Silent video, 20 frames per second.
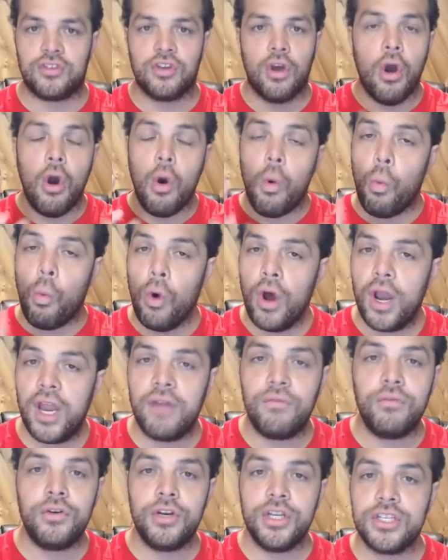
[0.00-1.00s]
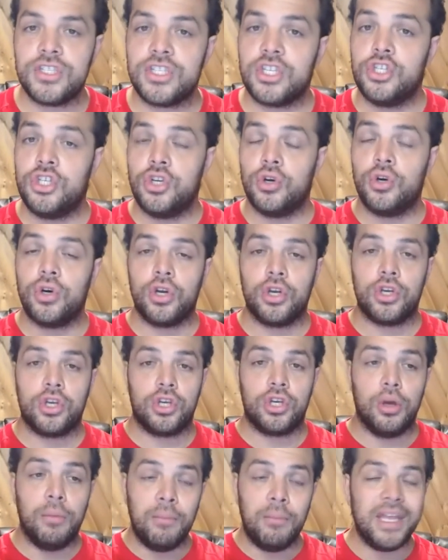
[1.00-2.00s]
whatever it is that you're
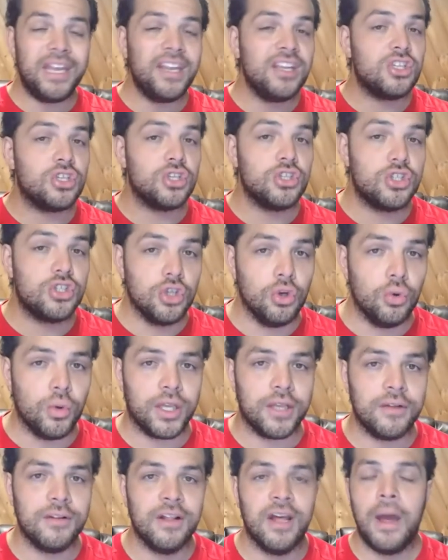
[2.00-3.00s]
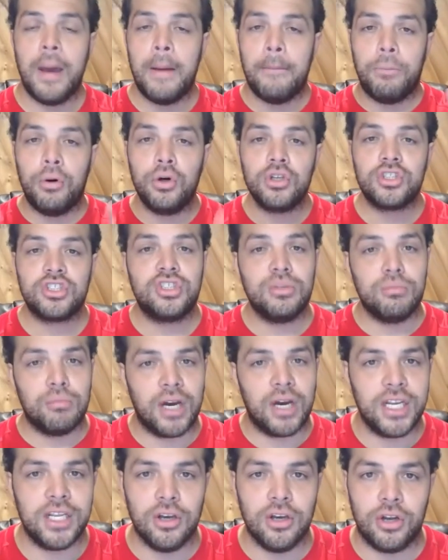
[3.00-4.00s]
committing to doing, put some money
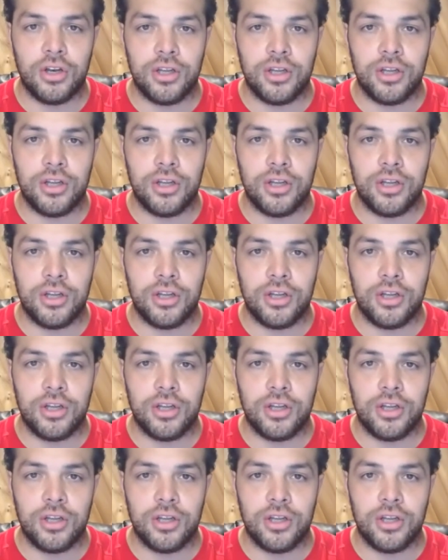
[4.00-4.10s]
on it.